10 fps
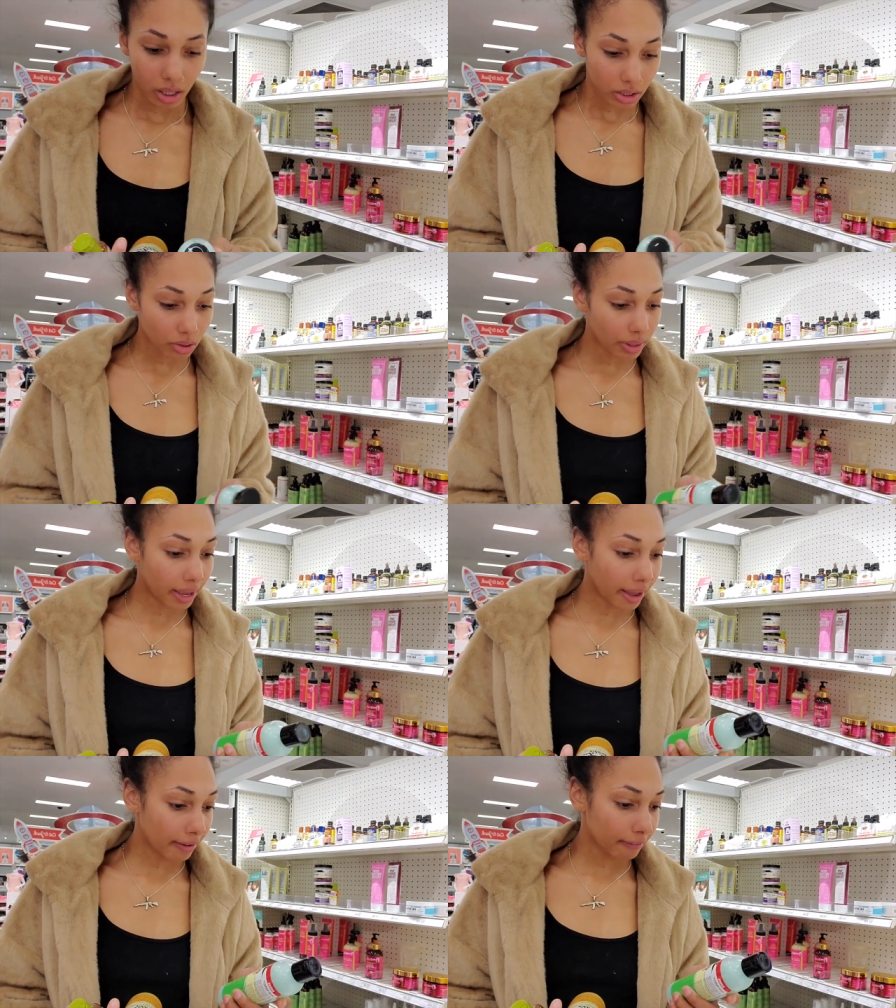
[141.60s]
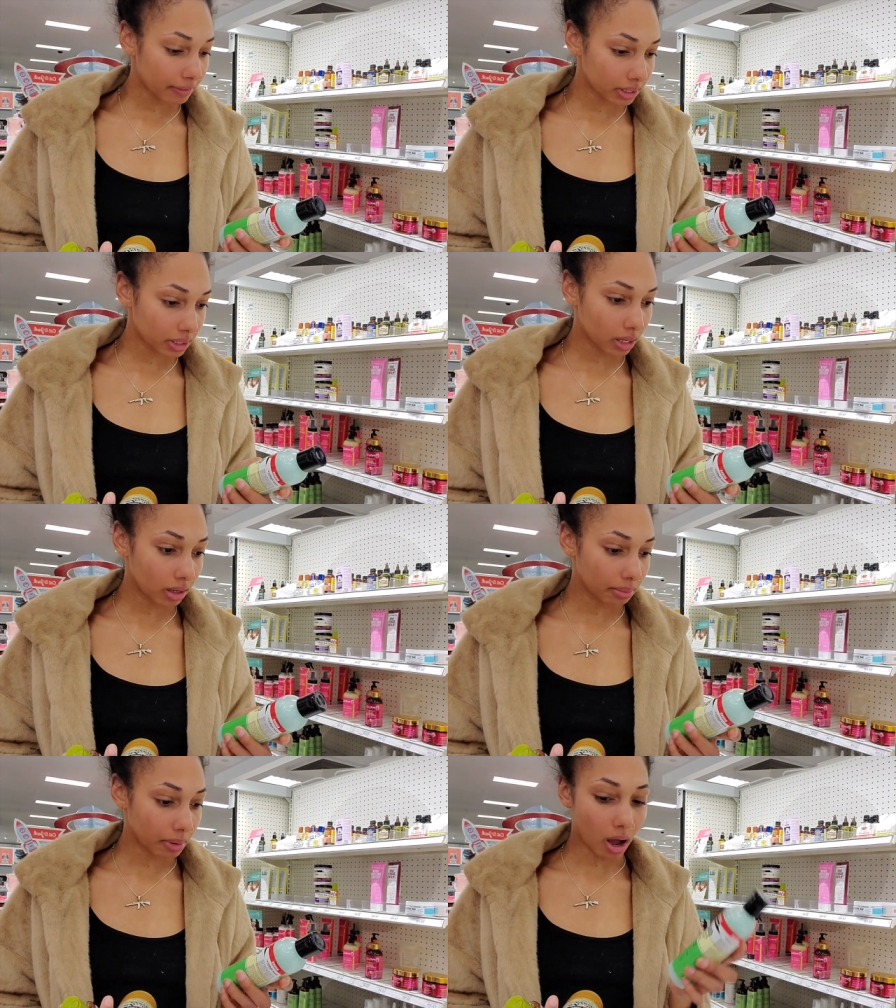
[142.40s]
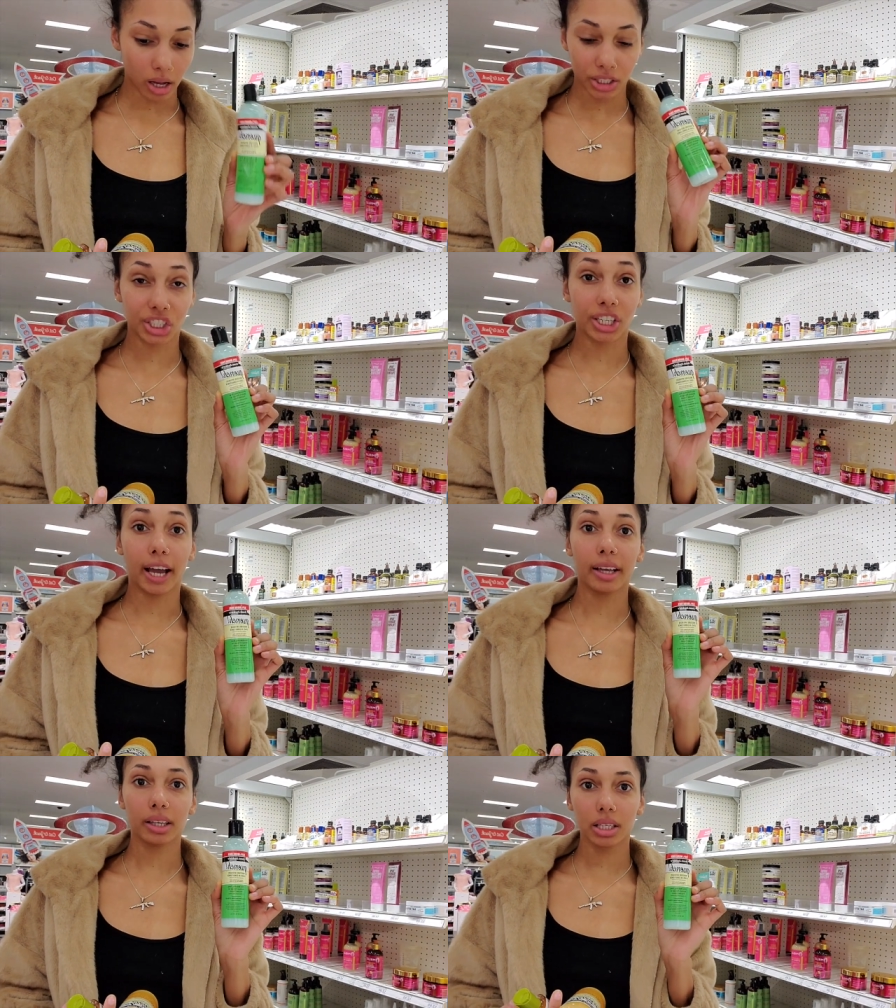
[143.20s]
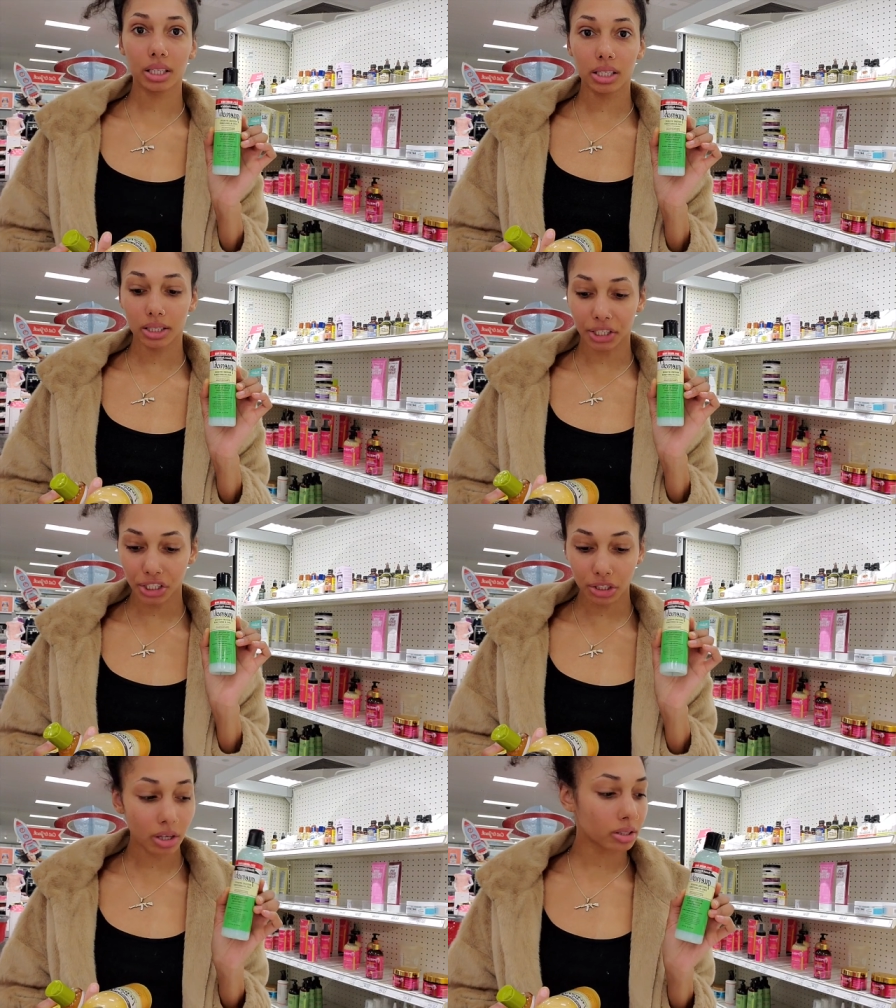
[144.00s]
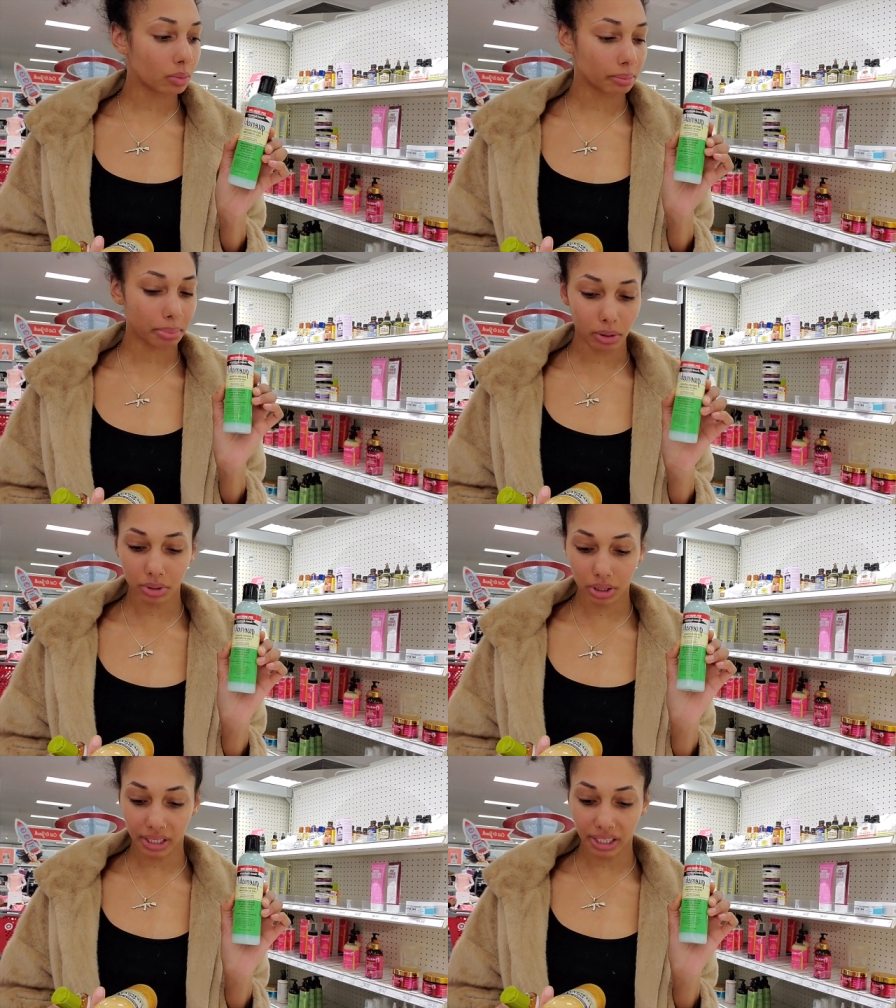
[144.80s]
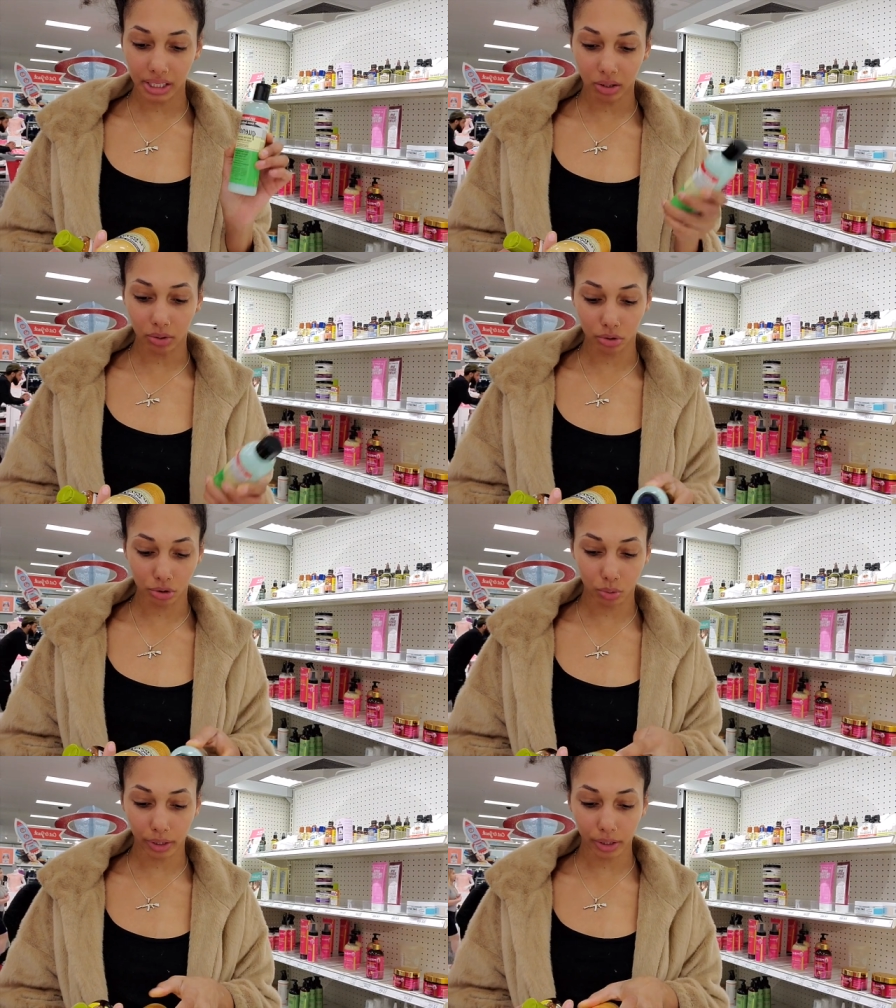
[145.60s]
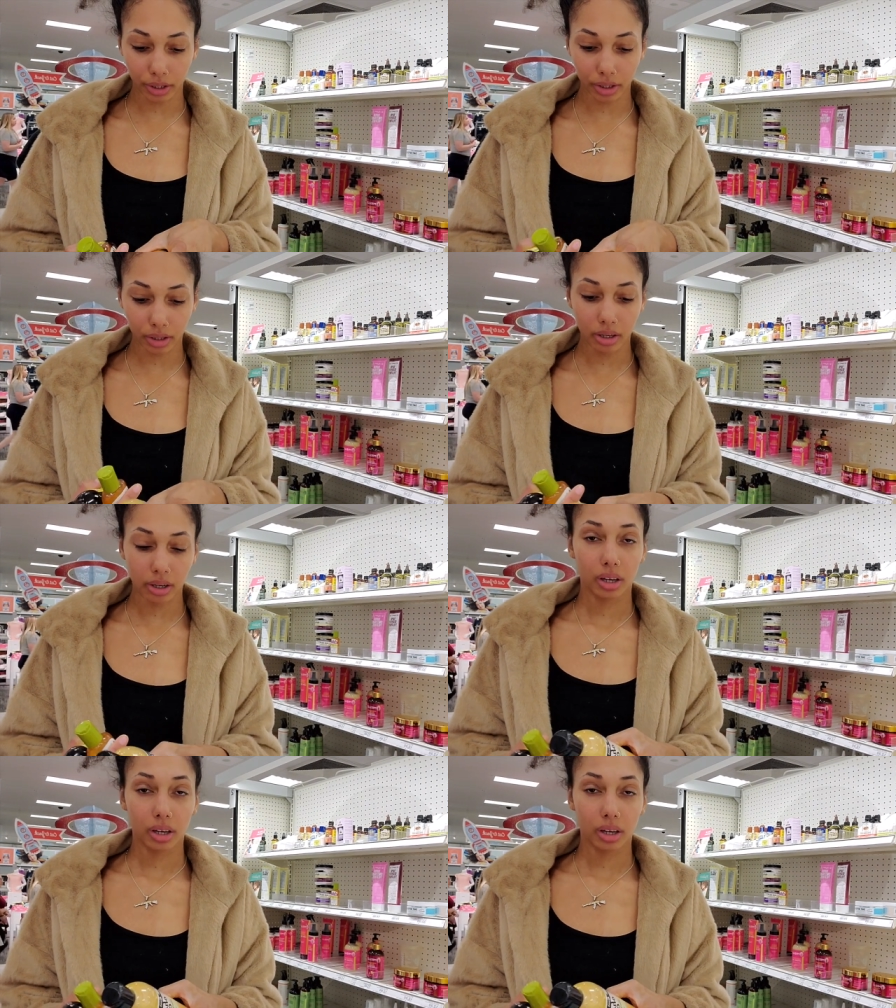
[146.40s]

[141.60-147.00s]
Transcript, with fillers: So they have some Aunt Jackie's. I just saw someone post this on Twitter.